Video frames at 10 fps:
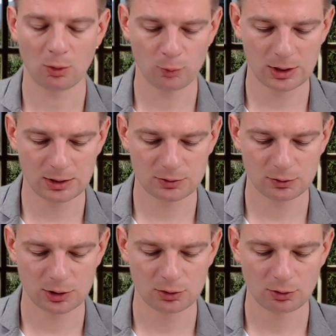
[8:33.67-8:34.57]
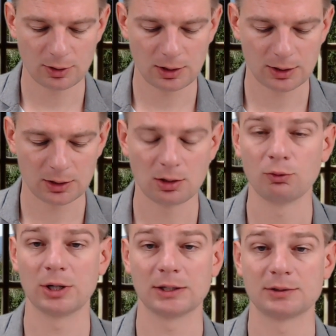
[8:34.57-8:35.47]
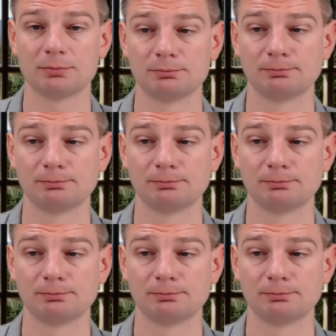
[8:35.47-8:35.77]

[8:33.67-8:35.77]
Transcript: We need to URL encode it.